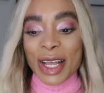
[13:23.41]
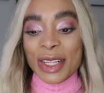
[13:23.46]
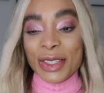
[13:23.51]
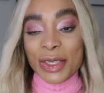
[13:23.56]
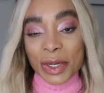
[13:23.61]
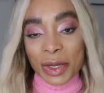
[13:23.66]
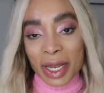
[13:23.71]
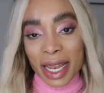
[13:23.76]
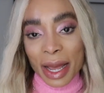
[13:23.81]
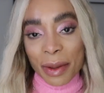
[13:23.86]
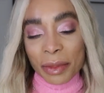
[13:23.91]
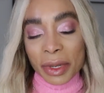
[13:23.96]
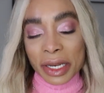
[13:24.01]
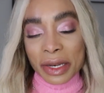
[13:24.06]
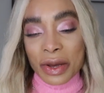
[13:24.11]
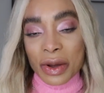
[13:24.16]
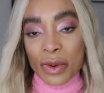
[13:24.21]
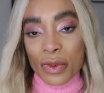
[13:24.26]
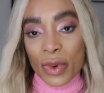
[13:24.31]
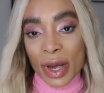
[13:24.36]
Do let me
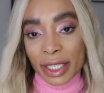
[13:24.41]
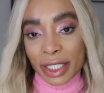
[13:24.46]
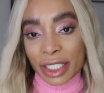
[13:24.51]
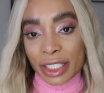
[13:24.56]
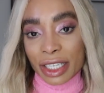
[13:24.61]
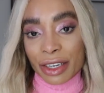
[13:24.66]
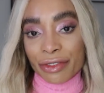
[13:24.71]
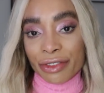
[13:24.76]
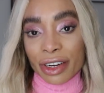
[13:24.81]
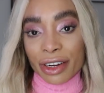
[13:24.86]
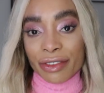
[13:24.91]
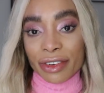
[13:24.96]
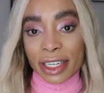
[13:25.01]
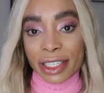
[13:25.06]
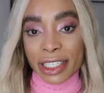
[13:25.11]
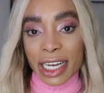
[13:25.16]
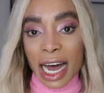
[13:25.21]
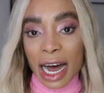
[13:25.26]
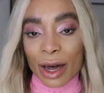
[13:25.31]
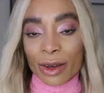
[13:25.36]
know which is your
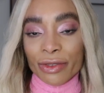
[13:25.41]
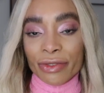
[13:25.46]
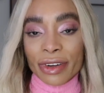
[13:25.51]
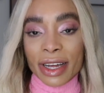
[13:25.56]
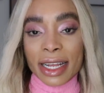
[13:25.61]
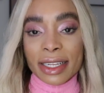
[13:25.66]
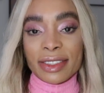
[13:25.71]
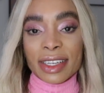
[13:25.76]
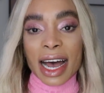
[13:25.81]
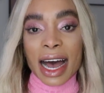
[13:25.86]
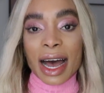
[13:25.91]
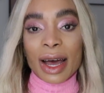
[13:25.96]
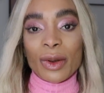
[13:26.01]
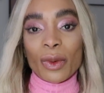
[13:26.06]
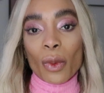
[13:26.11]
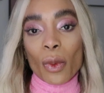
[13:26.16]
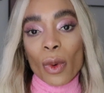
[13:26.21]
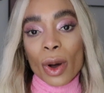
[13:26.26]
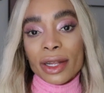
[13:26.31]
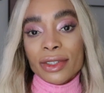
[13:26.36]
favorite outfit
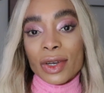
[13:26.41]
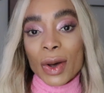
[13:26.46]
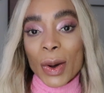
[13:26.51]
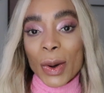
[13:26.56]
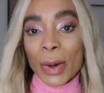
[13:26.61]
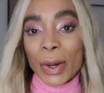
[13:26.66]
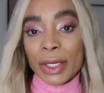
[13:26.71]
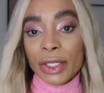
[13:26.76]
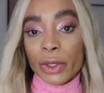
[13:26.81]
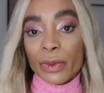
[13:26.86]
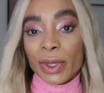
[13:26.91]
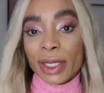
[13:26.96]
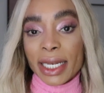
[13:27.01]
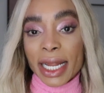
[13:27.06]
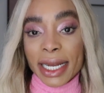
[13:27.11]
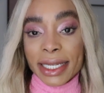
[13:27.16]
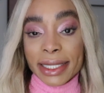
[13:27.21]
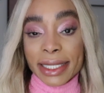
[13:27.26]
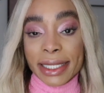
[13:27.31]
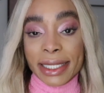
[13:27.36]
and what haul you would
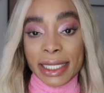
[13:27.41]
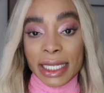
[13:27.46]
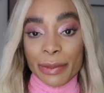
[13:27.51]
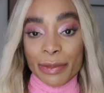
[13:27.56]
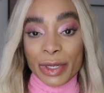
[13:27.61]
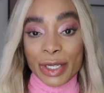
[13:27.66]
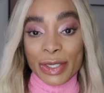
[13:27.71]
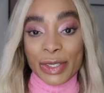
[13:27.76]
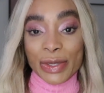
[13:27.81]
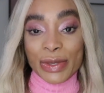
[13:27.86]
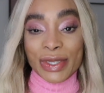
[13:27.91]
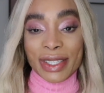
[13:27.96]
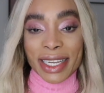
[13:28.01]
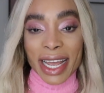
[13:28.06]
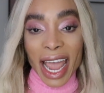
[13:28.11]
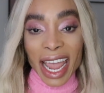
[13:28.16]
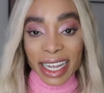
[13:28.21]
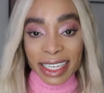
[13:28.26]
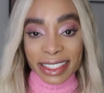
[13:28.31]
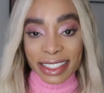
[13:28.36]
like to see me do
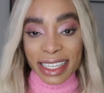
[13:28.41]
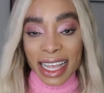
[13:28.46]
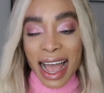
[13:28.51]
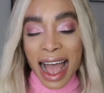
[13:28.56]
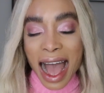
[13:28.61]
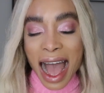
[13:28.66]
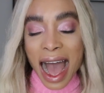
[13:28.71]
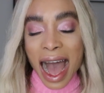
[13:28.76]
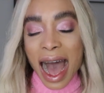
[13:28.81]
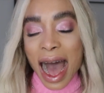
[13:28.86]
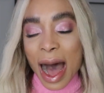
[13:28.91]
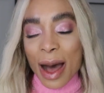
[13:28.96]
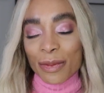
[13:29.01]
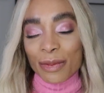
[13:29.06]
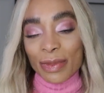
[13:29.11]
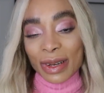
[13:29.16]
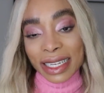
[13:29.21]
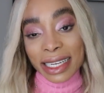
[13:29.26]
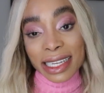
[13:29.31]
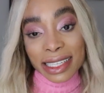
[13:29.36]
next. And
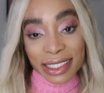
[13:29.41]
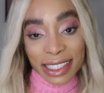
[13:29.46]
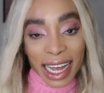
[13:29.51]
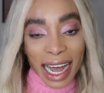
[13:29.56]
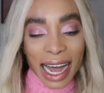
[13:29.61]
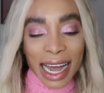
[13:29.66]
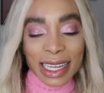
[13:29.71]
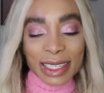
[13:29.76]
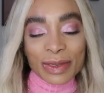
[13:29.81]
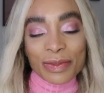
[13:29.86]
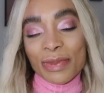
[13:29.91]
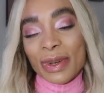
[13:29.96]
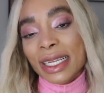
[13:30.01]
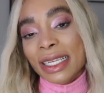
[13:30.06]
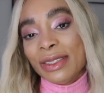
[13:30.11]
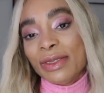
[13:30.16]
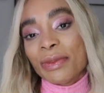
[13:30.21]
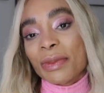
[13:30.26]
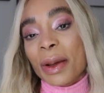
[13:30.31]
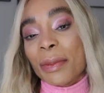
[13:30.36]
please, guys,
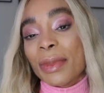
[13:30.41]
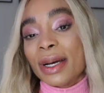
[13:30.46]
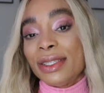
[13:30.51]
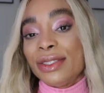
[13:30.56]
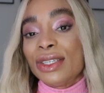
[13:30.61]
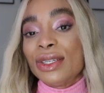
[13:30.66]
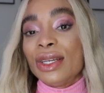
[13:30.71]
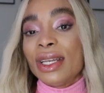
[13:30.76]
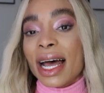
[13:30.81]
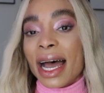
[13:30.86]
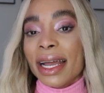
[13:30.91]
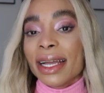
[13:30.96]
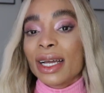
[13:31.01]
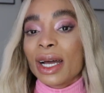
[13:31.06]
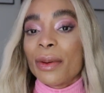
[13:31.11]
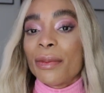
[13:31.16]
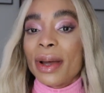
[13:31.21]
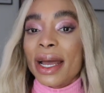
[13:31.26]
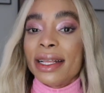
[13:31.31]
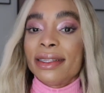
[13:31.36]
please remember to like,
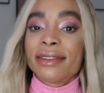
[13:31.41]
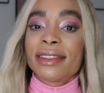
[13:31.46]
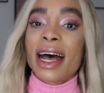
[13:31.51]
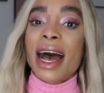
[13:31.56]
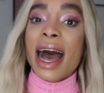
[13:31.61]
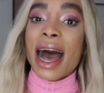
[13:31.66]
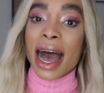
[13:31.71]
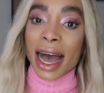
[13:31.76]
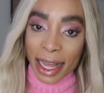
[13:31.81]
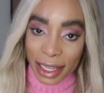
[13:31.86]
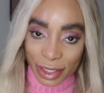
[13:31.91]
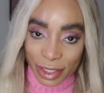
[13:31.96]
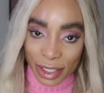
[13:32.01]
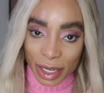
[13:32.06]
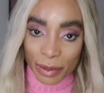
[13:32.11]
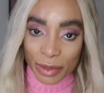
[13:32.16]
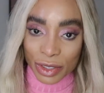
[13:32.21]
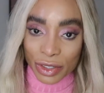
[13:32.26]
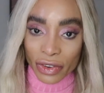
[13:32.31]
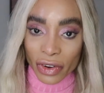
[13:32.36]
comment, and
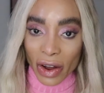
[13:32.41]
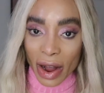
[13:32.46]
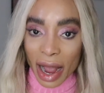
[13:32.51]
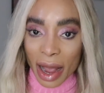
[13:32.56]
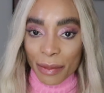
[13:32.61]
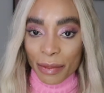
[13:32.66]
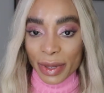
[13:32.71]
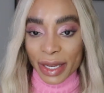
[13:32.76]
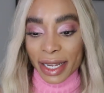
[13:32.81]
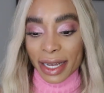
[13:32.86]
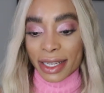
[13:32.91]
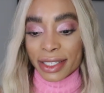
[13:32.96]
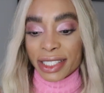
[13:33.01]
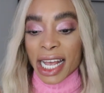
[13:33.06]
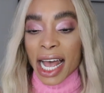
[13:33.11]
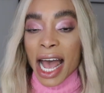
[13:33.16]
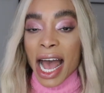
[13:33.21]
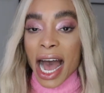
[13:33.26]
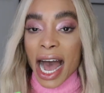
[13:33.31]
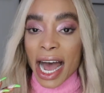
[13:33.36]
subscribe, because
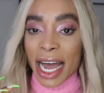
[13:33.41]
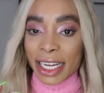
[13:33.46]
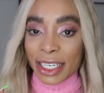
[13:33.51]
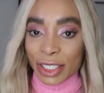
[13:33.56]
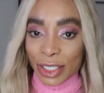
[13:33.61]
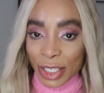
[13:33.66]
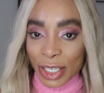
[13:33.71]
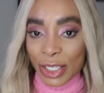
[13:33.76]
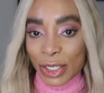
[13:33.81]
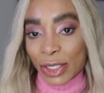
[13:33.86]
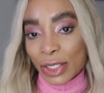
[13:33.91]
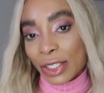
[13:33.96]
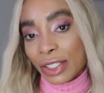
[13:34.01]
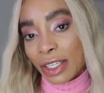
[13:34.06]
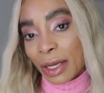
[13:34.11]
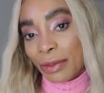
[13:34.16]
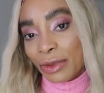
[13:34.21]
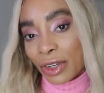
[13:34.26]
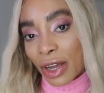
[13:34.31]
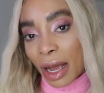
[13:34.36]
I need you to
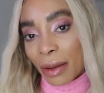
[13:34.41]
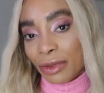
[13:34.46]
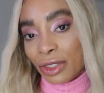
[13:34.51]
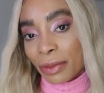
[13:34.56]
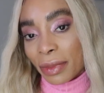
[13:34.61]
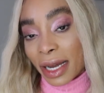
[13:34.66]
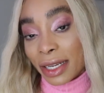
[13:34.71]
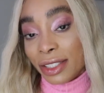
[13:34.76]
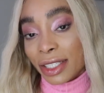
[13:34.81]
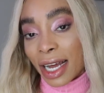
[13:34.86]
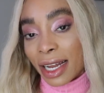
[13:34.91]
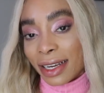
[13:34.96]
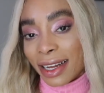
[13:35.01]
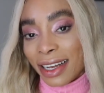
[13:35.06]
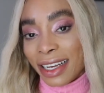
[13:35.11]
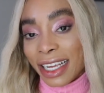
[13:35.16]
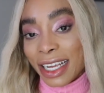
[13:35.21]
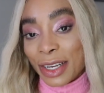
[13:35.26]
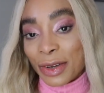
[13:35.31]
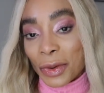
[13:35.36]
subscribe to my channel
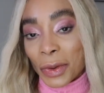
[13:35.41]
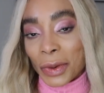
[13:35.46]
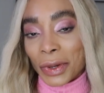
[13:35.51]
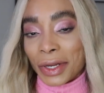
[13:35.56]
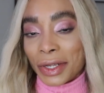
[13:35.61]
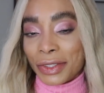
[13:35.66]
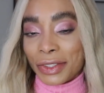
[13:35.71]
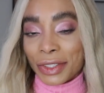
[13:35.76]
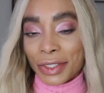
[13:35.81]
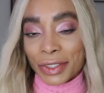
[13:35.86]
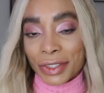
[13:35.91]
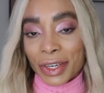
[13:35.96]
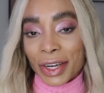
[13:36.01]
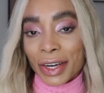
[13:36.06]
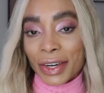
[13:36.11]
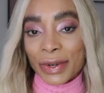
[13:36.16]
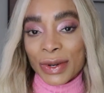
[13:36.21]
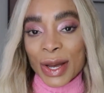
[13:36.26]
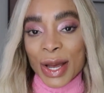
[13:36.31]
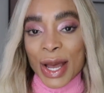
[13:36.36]
in order to
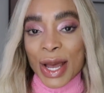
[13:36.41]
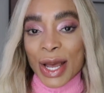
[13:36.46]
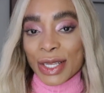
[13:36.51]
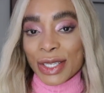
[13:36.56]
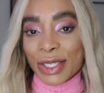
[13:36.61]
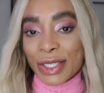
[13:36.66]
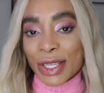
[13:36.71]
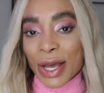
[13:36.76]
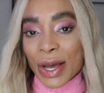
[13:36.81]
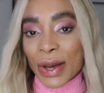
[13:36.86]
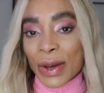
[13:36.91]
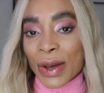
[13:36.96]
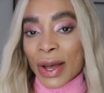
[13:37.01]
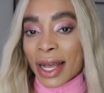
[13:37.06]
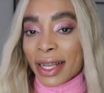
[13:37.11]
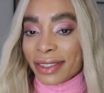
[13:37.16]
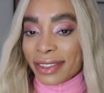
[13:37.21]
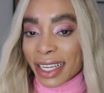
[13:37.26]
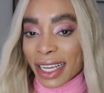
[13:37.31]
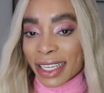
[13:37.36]
go. So
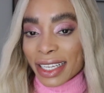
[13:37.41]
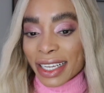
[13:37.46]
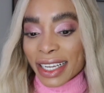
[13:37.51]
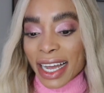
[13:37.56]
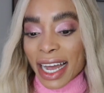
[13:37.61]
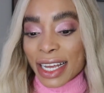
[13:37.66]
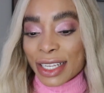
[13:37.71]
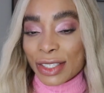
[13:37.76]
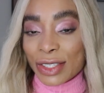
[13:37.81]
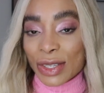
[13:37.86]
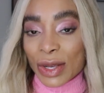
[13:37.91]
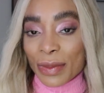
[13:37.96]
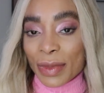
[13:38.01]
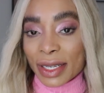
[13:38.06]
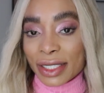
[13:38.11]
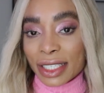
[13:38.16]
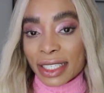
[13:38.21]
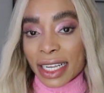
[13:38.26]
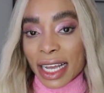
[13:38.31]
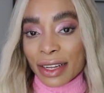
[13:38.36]
thank you guys so
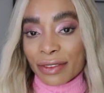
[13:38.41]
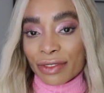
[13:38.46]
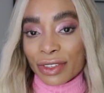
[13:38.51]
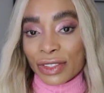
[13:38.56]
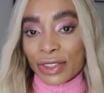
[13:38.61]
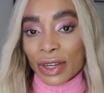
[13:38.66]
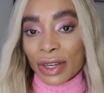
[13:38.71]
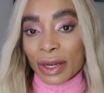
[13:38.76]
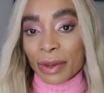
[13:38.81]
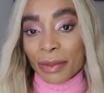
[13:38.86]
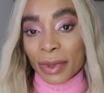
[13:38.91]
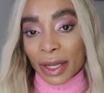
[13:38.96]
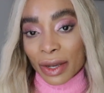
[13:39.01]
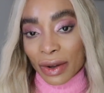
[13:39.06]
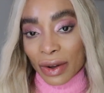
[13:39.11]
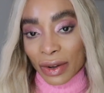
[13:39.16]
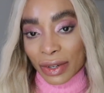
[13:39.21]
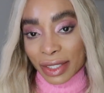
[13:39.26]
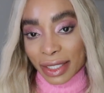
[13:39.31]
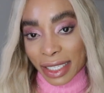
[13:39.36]
much again for joining me
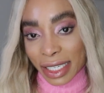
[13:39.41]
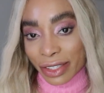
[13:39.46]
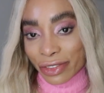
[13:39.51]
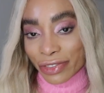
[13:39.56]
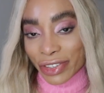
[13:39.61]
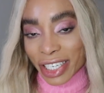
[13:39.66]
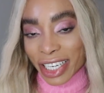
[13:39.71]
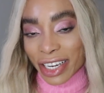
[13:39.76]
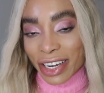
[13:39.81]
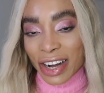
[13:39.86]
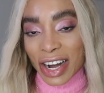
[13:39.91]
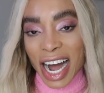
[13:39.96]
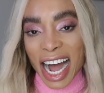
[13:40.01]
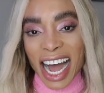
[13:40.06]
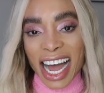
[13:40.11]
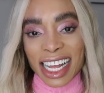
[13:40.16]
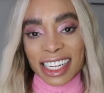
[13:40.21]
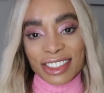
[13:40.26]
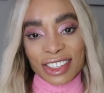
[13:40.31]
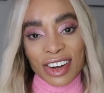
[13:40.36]
on this video,
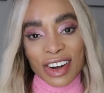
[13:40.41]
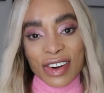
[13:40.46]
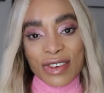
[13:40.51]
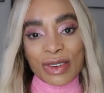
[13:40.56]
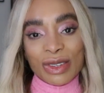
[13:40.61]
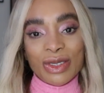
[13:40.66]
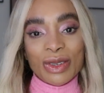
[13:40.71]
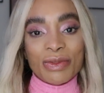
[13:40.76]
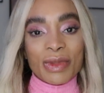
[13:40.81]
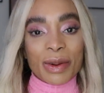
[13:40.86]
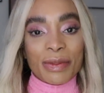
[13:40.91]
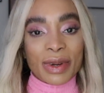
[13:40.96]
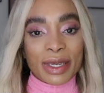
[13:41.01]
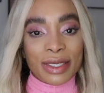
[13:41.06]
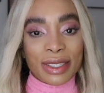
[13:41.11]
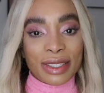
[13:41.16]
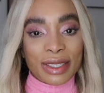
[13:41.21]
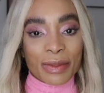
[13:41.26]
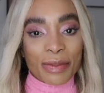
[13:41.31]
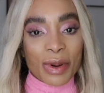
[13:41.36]
and always remember
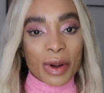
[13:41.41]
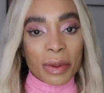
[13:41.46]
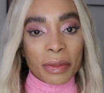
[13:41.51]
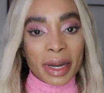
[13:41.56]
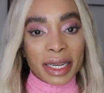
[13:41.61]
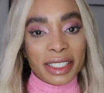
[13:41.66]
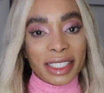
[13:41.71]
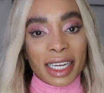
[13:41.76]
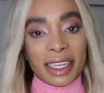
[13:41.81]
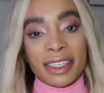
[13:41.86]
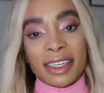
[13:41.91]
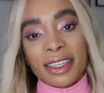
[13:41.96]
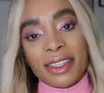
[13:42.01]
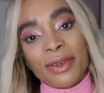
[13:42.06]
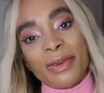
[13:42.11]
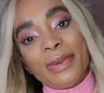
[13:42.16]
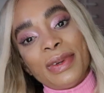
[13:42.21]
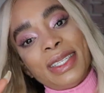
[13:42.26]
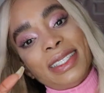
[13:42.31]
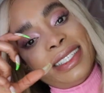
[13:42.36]
to support my channel
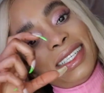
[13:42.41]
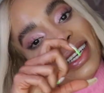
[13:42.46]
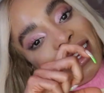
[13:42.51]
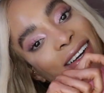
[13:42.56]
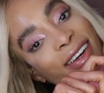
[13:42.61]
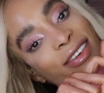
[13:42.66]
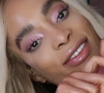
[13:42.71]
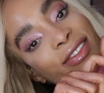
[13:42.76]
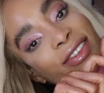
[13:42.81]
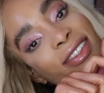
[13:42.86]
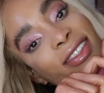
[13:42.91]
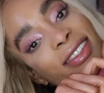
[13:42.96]
with love.